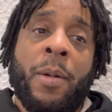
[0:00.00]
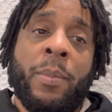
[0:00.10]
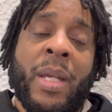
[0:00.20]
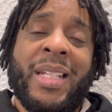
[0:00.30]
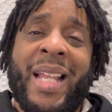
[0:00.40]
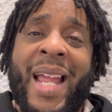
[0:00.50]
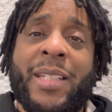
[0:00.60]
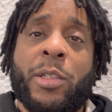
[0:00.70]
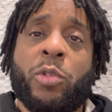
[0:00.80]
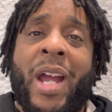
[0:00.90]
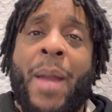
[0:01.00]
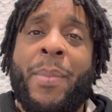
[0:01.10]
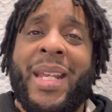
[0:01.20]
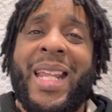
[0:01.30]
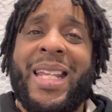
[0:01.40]
Hit the like, subscribe,
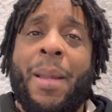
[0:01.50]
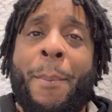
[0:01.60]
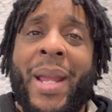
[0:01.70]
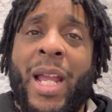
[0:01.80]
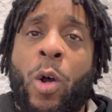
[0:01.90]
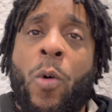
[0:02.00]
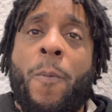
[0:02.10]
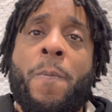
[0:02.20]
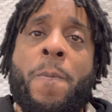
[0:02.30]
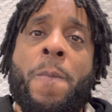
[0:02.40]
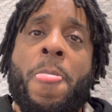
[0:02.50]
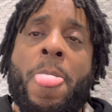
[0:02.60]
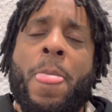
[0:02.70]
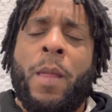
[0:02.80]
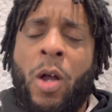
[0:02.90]
and hit the bell.
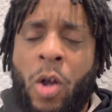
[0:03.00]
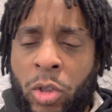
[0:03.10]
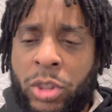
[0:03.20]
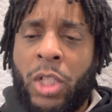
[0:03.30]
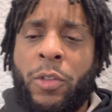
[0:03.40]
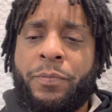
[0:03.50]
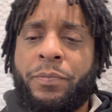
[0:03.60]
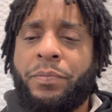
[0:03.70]
Also,